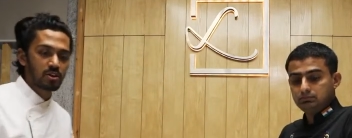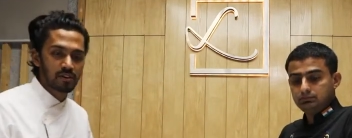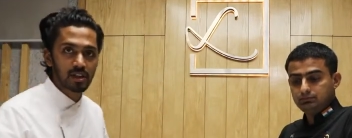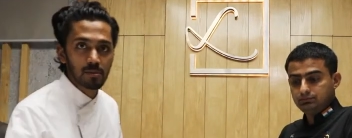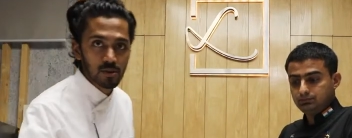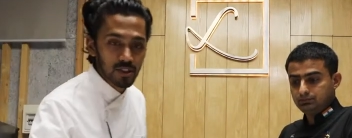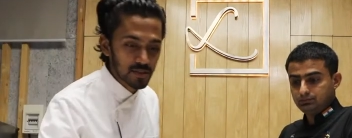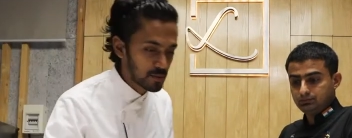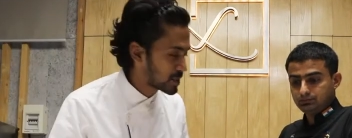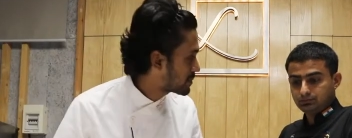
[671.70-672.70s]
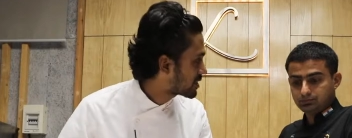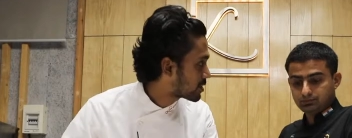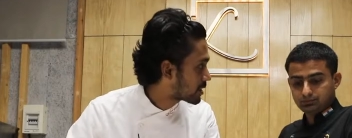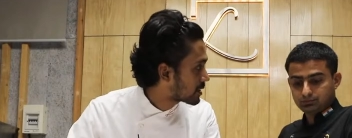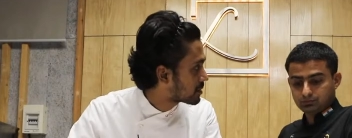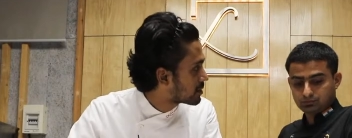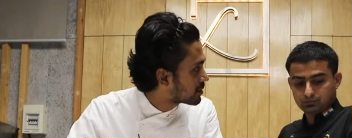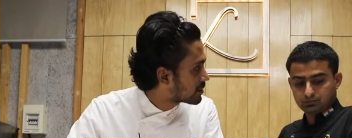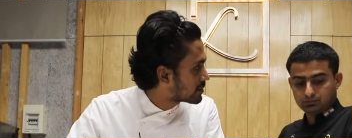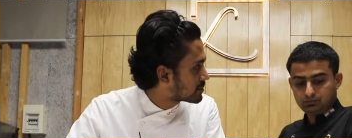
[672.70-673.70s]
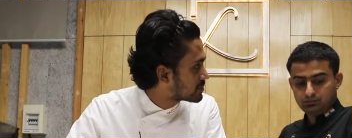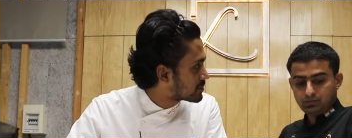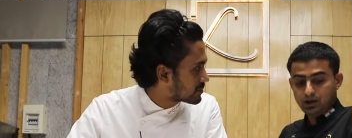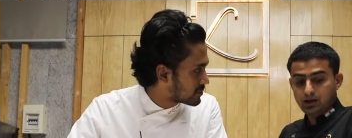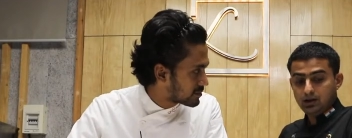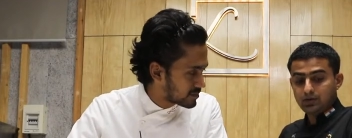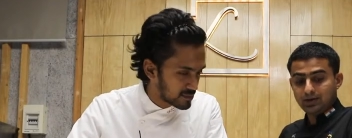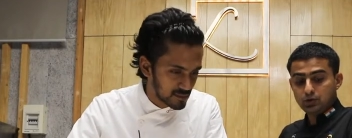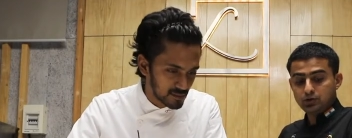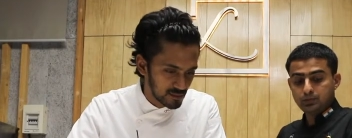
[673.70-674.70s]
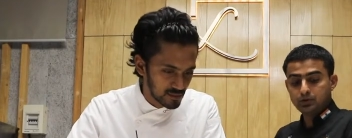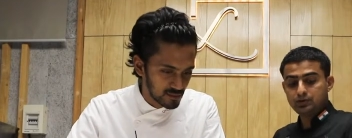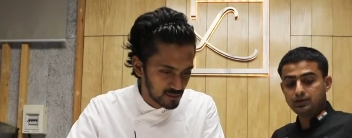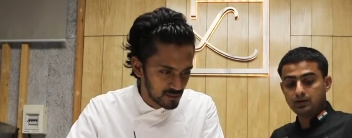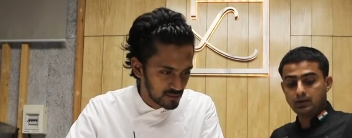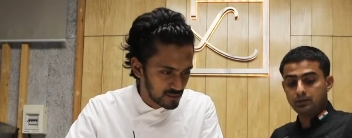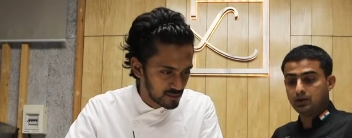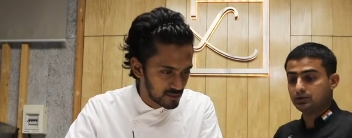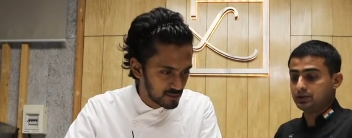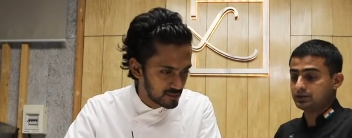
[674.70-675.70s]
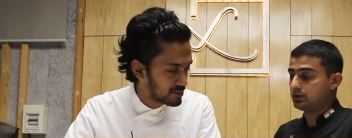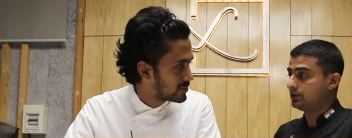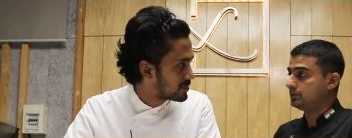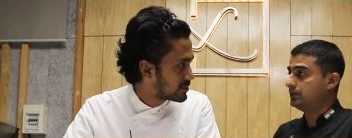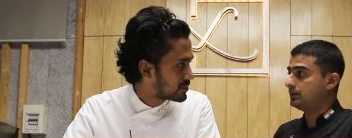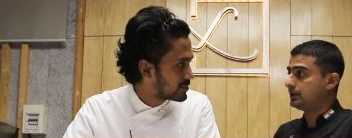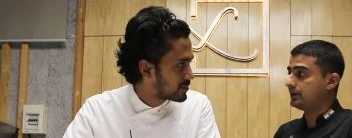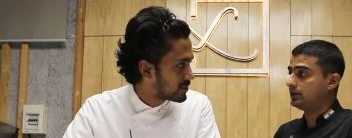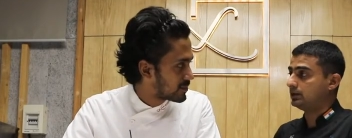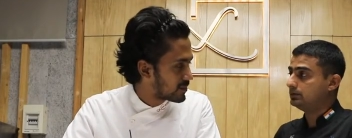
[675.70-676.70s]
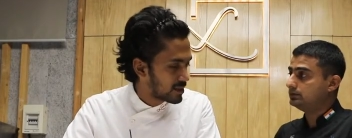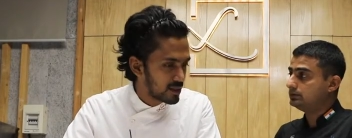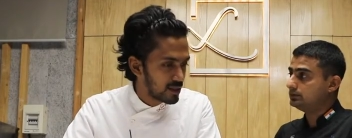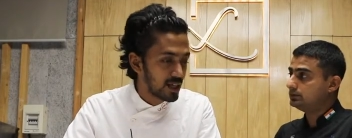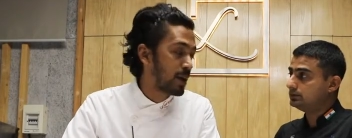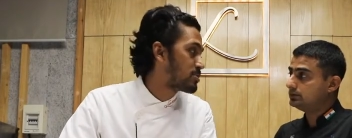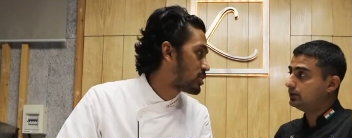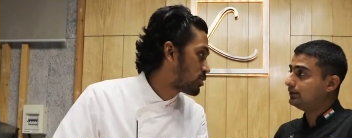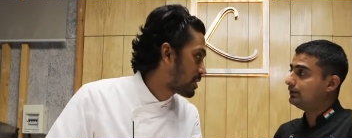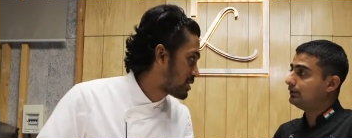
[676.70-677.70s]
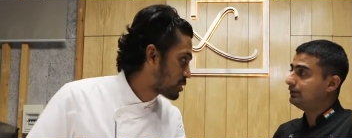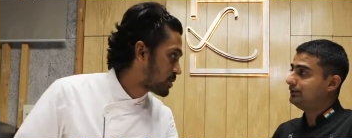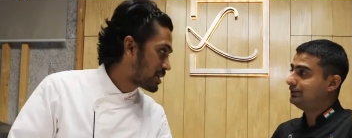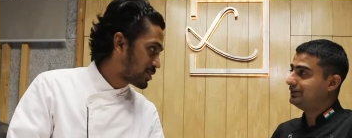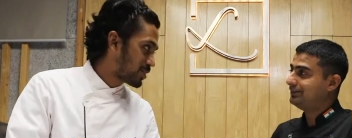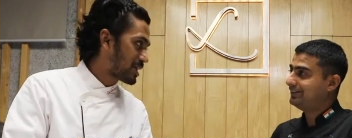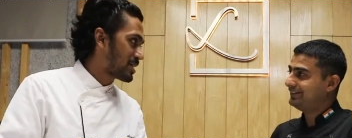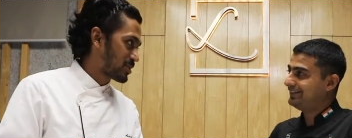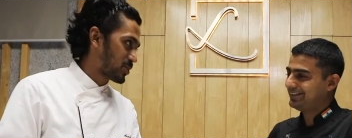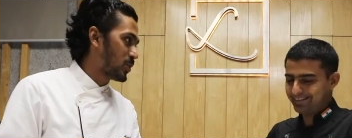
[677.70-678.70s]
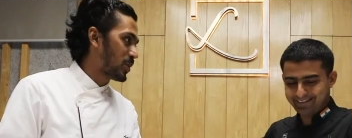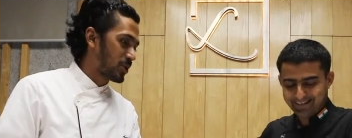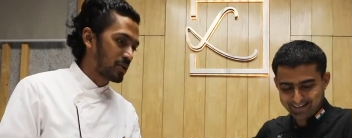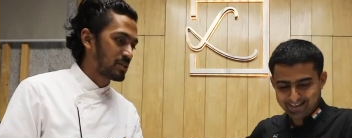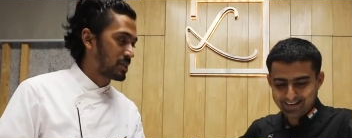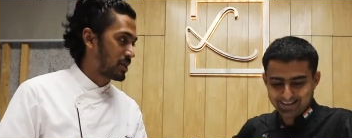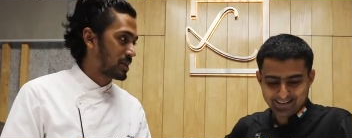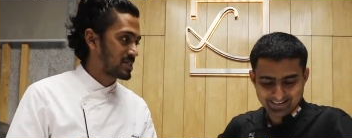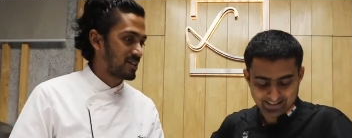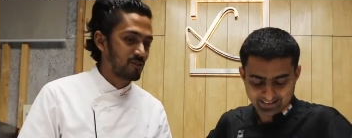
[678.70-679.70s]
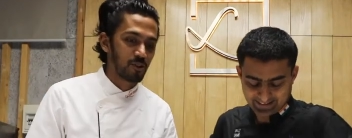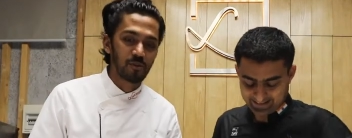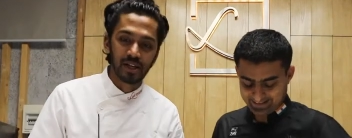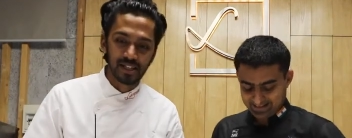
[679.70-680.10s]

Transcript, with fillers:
Speaker 1: do you think about this specific cookie?
Speaker 2: If I'm going to put this in my mouth, it is going to burn my tongue.
Speaker 1: Uh, absolutely. So we need to let it cool down on the tray itself That's right. While,